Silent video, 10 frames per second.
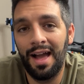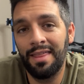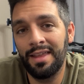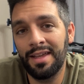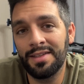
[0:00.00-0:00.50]
I
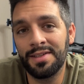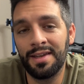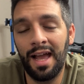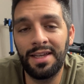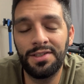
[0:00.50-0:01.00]
think it's a
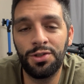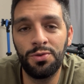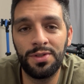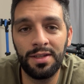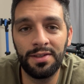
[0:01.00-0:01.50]
nice
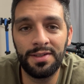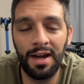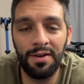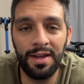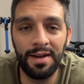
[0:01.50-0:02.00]

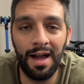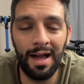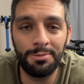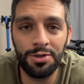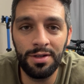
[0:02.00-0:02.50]
utilitarian
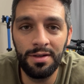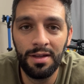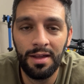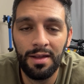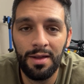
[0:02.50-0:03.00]
option
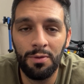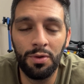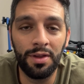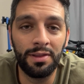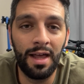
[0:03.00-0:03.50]

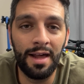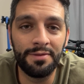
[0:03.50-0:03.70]
with a lot of